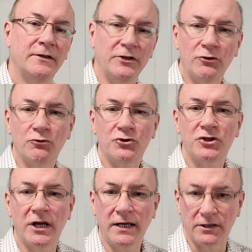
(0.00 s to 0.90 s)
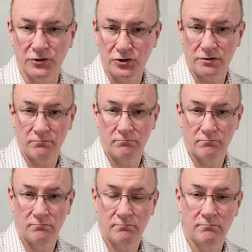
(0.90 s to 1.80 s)
You don't change.
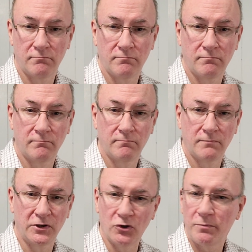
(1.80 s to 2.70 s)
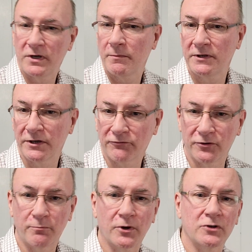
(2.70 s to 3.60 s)
You don't become a
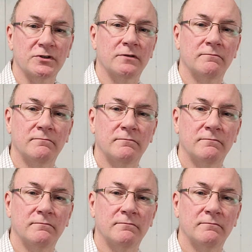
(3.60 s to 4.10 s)
different person